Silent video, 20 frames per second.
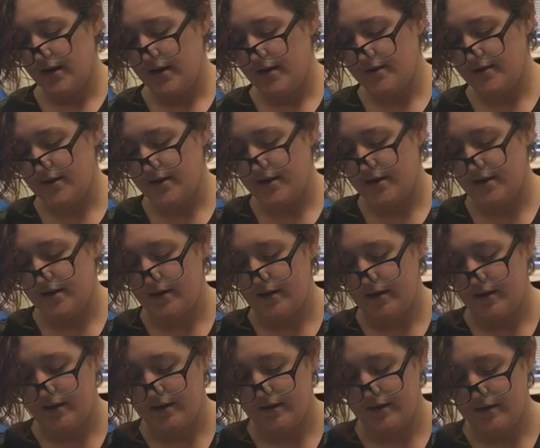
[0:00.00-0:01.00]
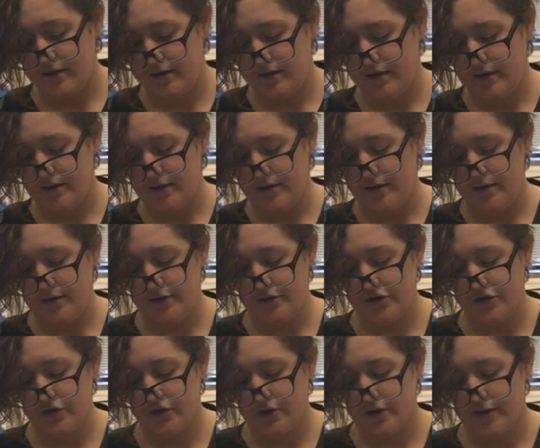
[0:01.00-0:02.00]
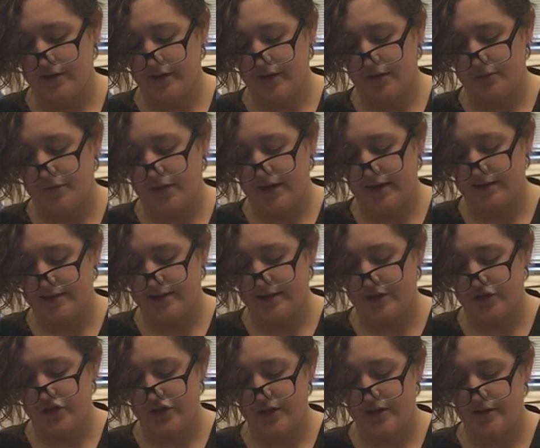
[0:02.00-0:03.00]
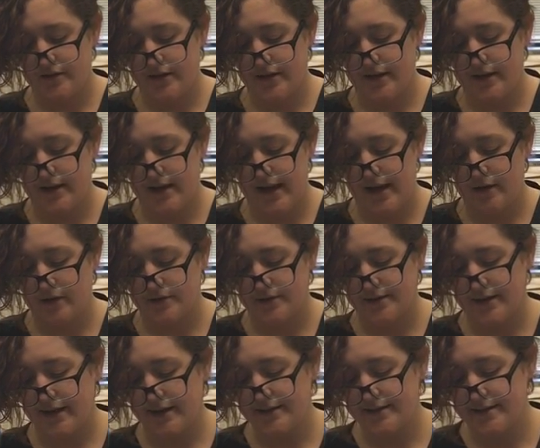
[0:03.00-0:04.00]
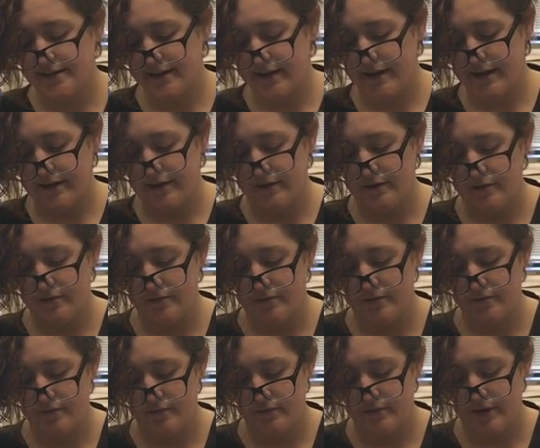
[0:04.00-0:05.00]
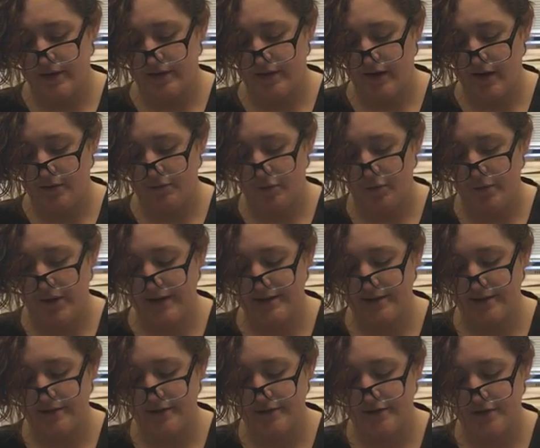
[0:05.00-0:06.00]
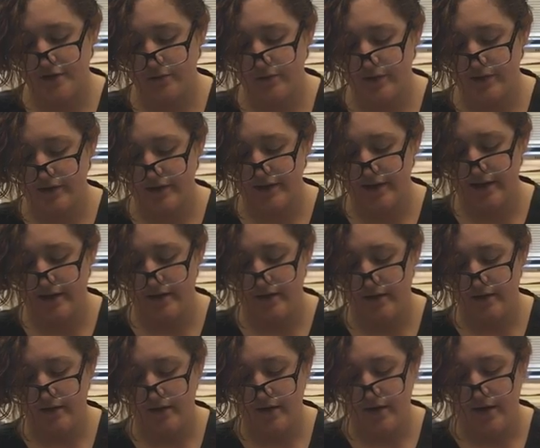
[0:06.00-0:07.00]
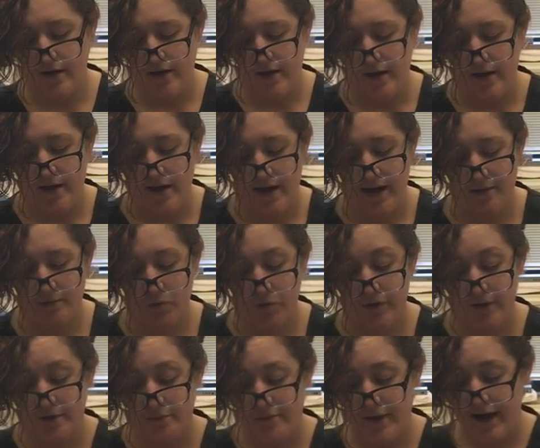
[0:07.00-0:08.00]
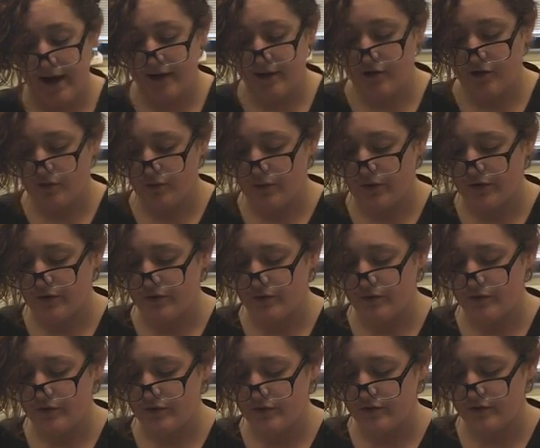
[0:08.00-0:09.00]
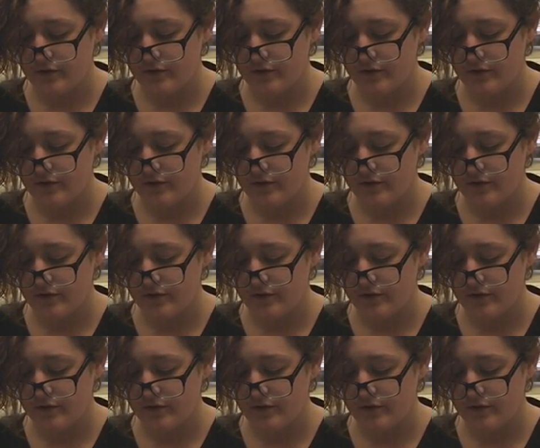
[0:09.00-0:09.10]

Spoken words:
and then ensuring that I'm not touching the outside skin and compromising the sterility, I'm going to pack the wound.